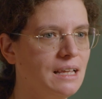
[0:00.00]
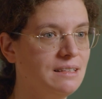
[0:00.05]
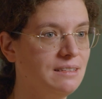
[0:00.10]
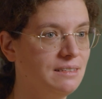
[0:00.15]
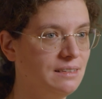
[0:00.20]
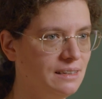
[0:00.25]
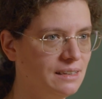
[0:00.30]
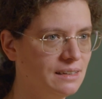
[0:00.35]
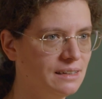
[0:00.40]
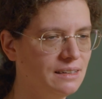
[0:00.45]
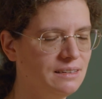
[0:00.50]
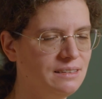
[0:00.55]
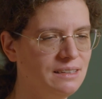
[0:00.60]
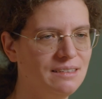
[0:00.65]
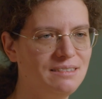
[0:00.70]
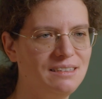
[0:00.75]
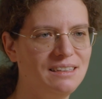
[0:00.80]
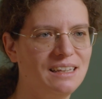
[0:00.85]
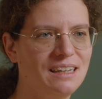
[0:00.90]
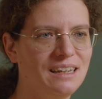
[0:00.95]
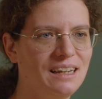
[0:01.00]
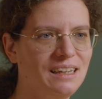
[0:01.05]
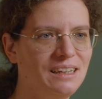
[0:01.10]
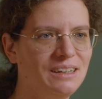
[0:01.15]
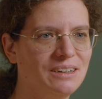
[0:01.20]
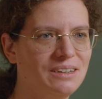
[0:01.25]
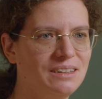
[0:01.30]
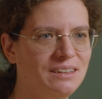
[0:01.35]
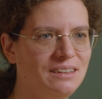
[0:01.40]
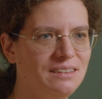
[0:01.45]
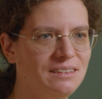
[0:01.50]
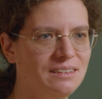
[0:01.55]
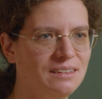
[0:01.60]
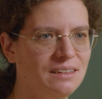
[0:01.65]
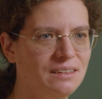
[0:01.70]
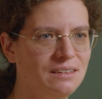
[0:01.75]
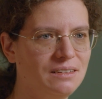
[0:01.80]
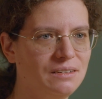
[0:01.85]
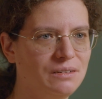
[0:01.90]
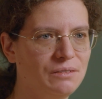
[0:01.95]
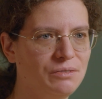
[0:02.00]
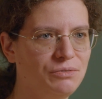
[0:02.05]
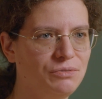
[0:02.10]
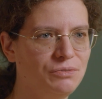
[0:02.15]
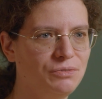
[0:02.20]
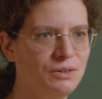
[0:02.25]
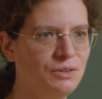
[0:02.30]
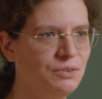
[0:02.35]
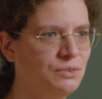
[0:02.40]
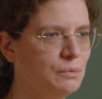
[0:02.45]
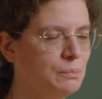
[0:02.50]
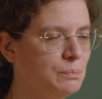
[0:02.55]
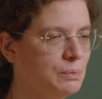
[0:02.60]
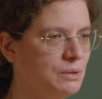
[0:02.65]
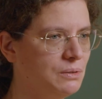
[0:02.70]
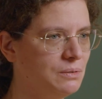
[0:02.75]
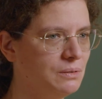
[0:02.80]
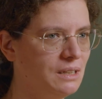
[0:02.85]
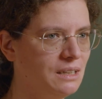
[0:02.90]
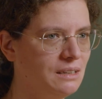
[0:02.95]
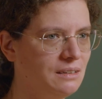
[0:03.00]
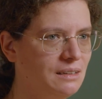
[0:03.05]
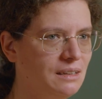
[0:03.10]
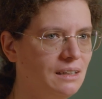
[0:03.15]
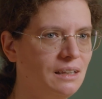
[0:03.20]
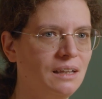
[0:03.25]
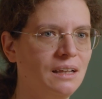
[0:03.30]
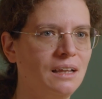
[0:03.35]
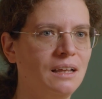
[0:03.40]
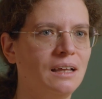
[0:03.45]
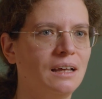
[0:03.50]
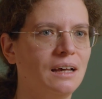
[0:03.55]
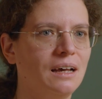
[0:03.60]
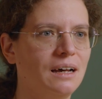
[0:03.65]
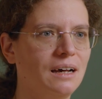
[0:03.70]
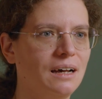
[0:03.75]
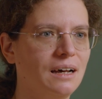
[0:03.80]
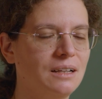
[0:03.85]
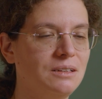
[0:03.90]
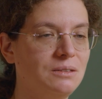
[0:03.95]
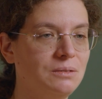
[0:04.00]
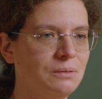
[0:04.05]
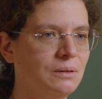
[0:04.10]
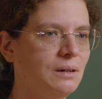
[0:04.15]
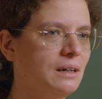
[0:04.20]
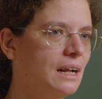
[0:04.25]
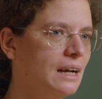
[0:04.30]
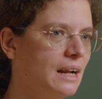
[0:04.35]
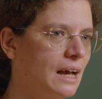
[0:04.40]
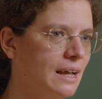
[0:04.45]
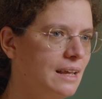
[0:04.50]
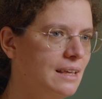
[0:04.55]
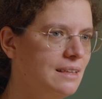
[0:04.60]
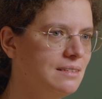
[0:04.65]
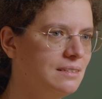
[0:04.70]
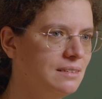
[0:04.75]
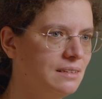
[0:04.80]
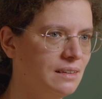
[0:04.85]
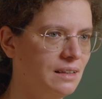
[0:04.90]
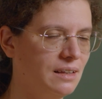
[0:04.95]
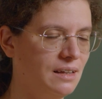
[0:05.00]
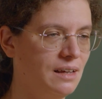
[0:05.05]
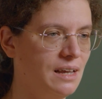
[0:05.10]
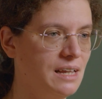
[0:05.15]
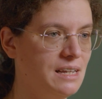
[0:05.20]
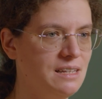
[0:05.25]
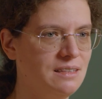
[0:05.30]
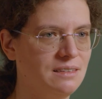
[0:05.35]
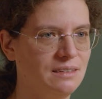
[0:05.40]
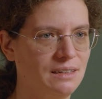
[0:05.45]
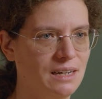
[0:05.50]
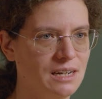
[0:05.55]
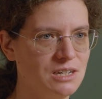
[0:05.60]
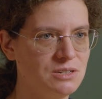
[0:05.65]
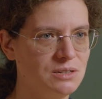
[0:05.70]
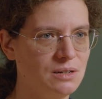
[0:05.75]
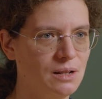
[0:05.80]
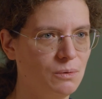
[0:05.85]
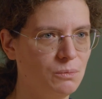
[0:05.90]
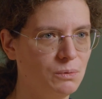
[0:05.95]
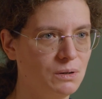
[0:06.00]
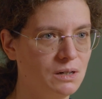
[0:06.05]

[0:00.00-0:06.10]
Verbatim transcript: It's here at the ESI that I got uh, the first opportunity uh, to organize uh, an international